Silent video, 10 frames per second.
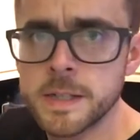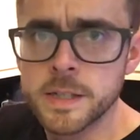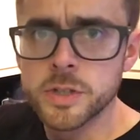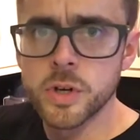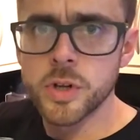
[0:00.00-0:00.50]

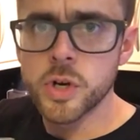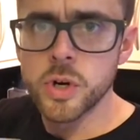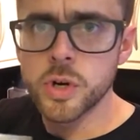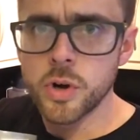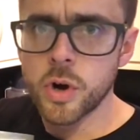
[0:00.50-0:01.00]
So the
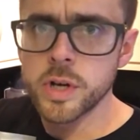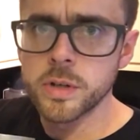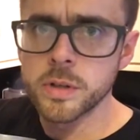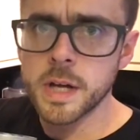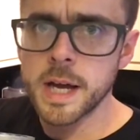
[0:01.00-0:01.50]
coconut
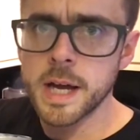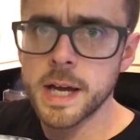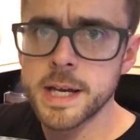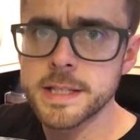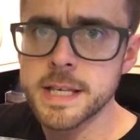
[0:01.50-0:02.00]
oil
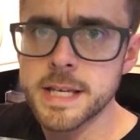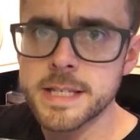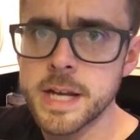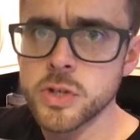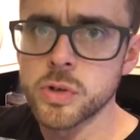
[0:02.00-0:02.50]
is the
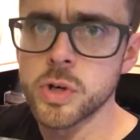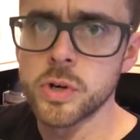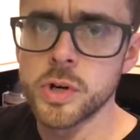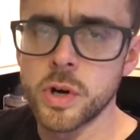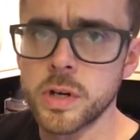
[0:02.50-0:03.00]
essential
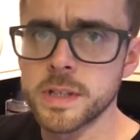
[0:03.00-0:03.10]
coconut oil.